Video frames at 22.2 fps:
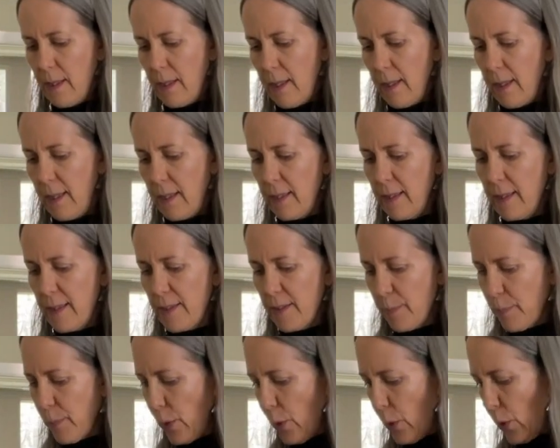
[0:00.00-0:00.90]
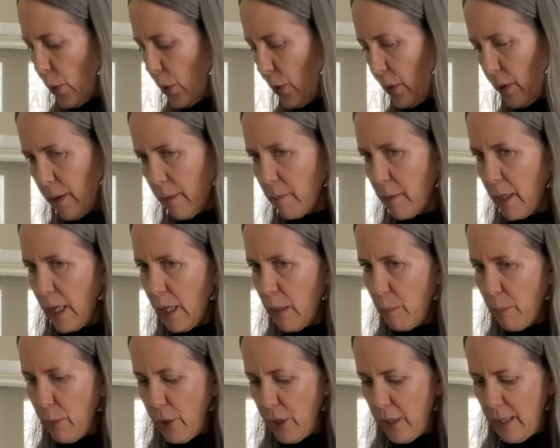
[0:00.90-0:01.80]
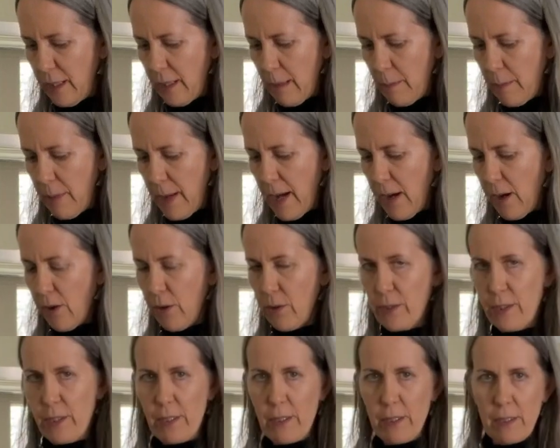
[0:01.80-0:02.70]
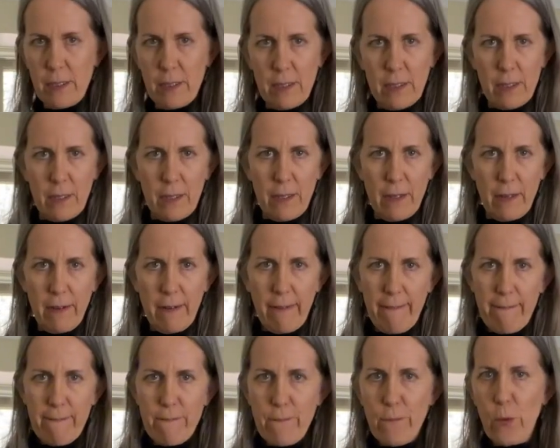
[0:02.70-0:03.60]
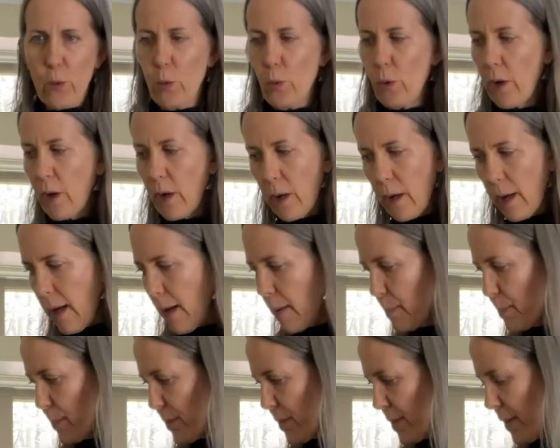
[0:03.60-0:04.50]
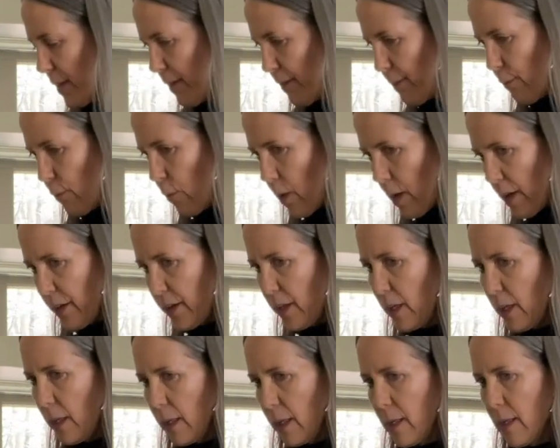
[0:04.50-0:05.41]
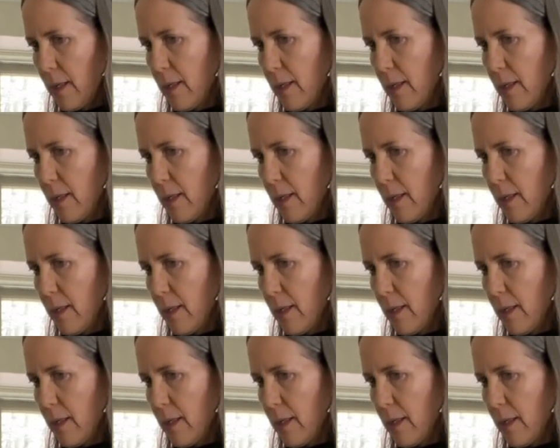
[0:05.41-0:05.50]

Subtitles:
And in this bowl, I'm going to put about 4 cups of water.